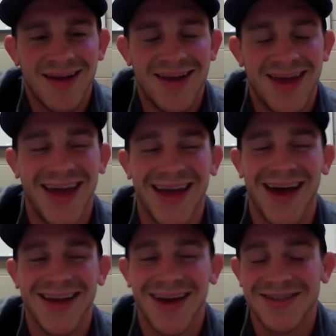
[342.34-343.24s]

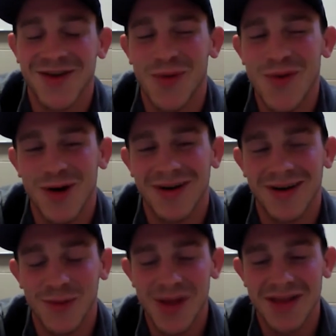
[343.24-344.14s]
Yeah. So we
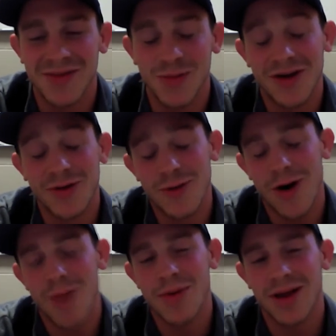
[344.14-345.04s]
grew
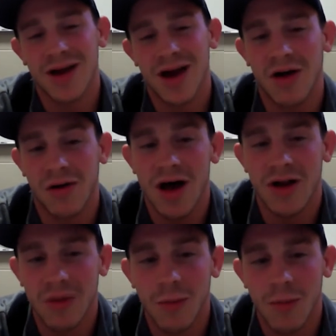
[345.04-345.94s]
up in
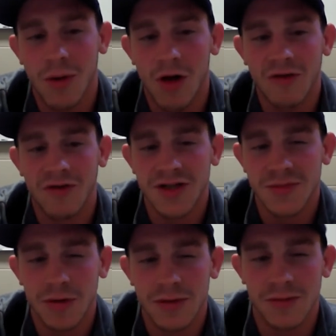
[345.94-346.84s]
Colorado, all of us,
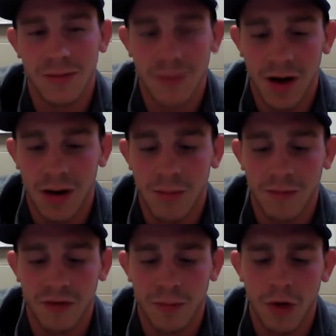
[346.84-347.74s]

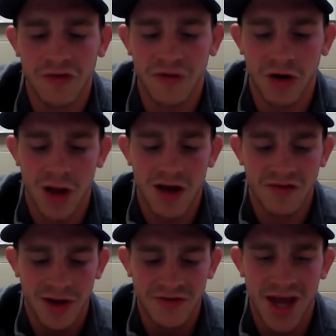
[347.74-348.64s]
for most of our lives,
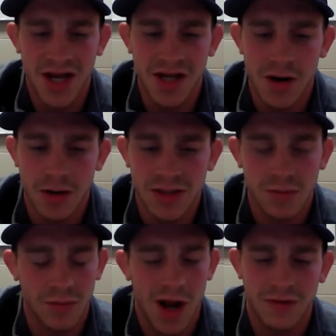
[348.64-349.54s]
about 10 years,
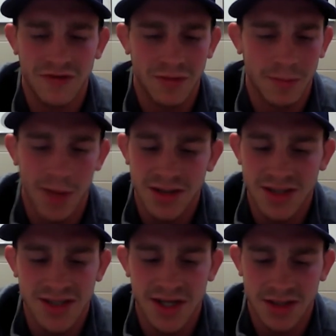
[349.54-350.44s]
when I was from about
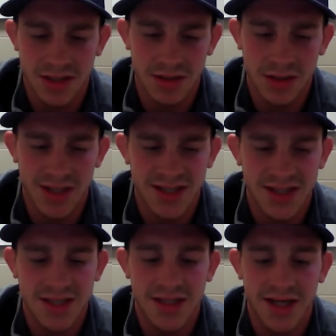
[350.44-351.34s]
6 to like
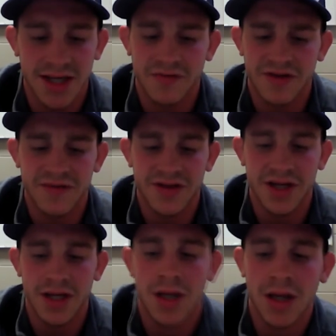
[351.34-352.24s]
16,
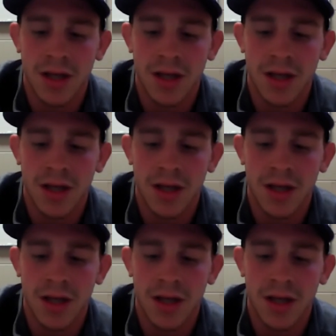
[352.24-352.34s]
15.